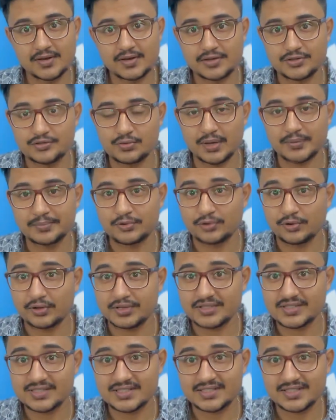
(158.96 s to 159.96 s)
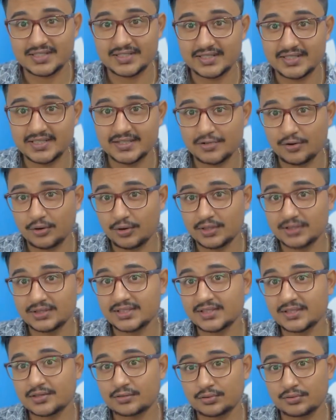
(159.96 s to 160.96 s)
you have not studied all
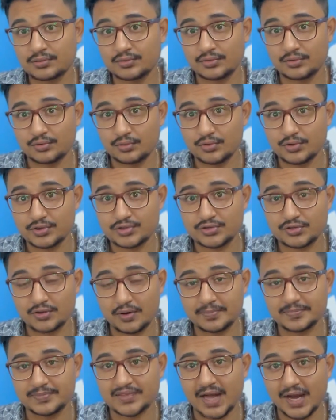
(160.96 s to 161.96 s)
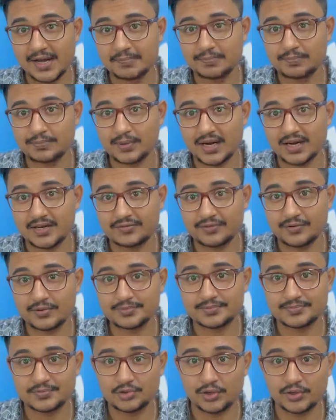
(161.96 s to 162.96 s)
the notes of that
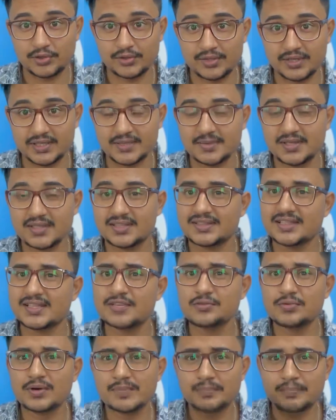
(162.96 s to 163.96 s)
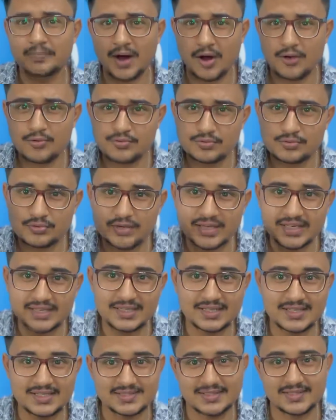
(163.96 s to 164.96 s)
platform thoroughly, then you are bound to get
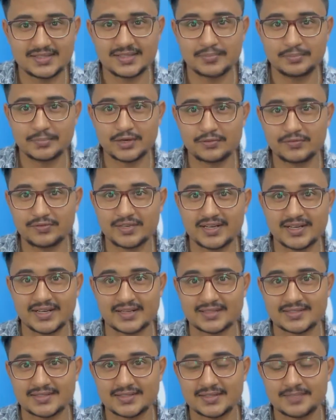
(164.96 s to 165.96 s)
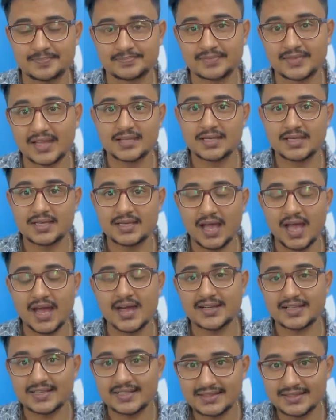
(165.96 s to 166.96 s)
lesser number of corrects.
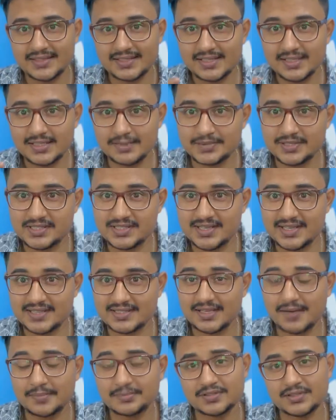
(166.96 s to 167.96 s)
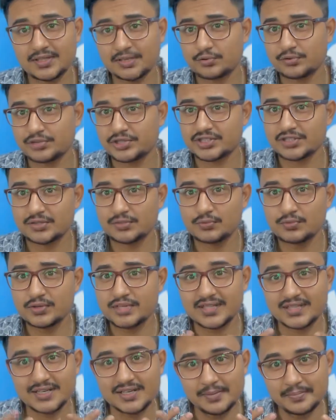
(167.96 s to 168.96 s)
And in the NEET PG exams, the question
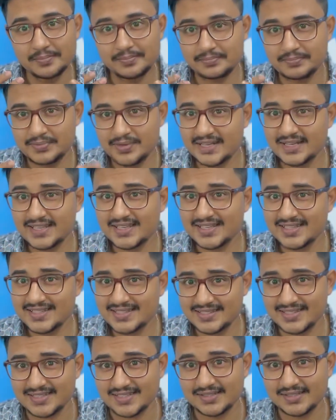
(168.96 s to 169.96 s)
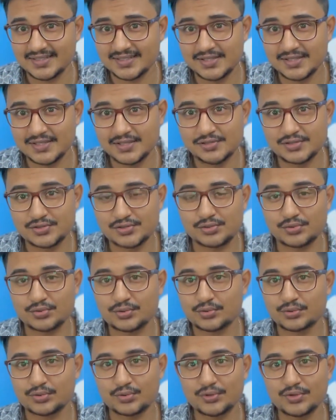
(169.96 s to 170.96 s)
would come pretty easy. So
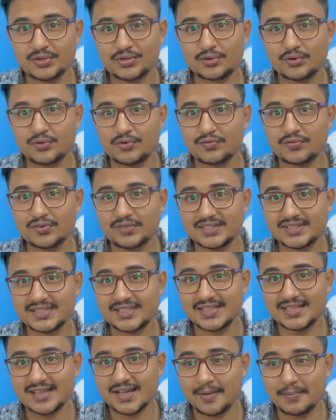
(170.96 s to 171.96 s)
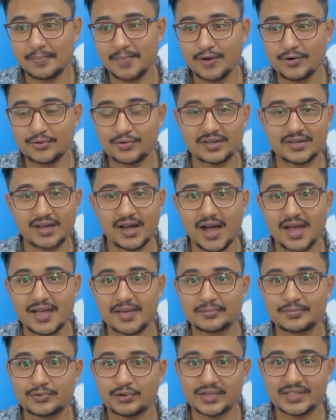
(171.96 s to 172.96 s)
don't overthink about I
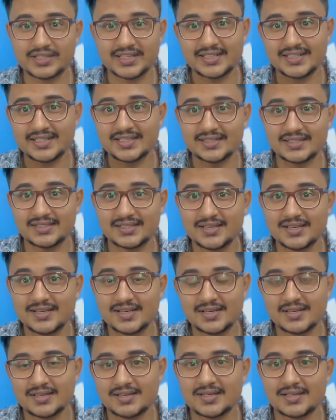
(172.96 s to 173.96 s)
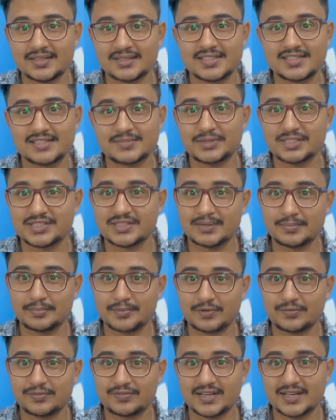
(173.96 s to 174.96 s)
am not getting uh, this much number
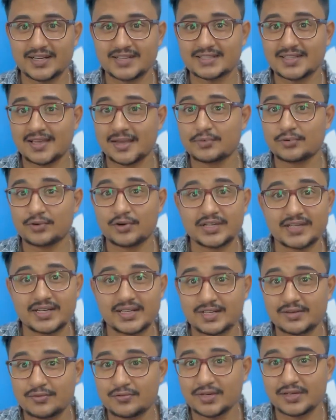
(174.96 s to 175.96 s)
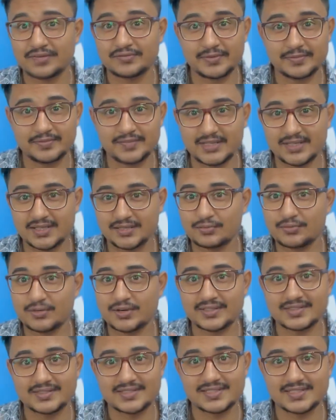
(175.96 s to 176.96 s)
of corrects, I am not getting 150 to
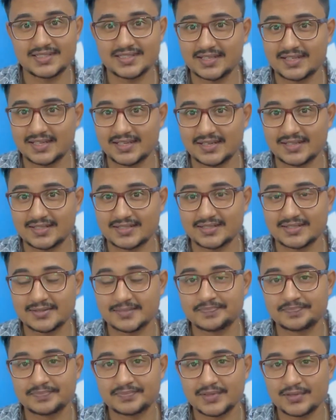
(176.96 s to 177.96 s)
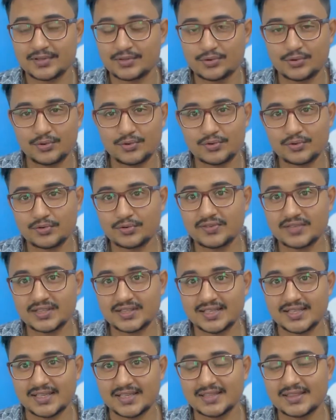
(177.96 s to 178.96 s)
160 corrects don't
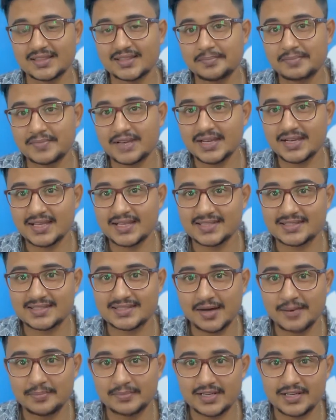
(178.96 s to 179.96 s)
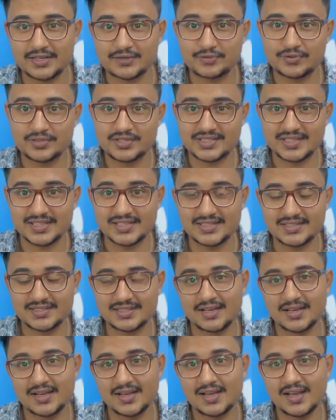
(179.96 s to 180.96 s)
overthink in the main exam it would change
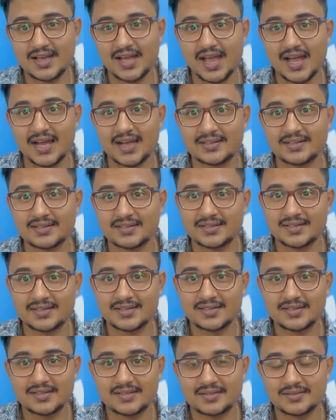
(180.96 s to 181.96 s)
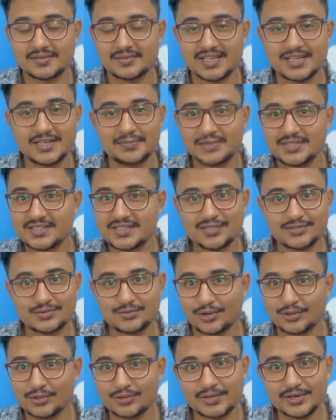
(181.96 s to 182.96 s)
and NEET PG is
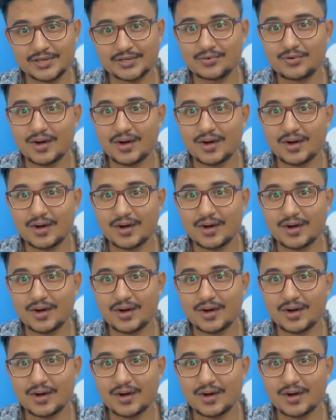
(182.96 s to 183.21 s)
not going to